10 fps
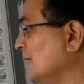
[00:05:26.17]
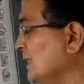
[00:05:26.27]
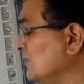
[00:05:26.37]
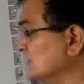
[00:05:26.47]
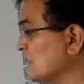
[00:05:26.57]

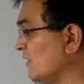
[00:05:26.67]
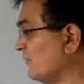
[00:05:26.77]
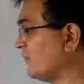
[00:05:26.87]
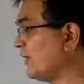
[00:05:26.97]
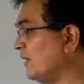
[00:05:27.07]
He was
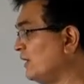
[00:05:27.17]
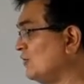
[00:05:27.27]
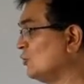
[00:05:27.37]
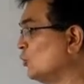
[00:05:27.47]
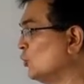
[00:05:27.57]
afraid
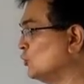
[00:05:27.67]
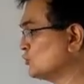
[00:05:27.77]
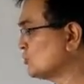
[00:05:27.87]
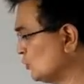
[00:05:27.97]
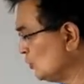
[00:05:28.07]
to go
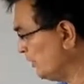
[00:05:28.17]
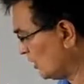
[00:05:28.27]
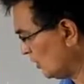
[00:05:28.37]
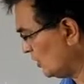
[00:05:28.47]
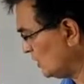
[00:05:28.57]
to school
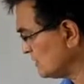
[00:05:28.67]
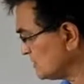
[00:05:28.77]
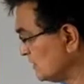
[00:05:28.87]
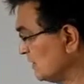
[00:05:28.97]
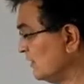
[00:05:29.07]

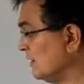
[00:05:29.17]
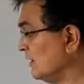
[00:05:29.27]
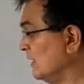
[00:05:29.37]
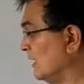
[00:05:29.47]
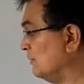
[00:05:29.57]

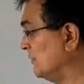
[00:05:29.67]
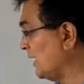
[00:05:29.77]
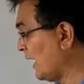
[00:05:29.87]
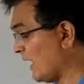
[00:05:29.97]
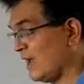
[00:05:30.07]
because young
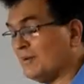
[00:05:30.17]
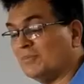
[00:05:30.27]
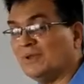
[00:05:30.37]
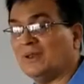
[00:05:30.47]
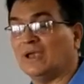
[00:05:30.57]

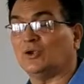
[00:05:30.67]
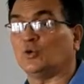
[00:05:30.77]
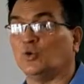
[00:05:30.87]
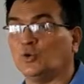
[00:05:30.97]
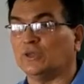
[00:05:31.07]
Hamel had
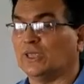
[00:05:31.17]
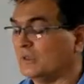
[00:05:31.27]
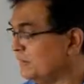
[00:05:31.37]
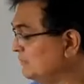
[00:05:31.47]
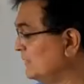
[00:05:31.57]
told
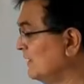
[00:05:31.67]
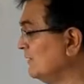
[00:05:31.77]
him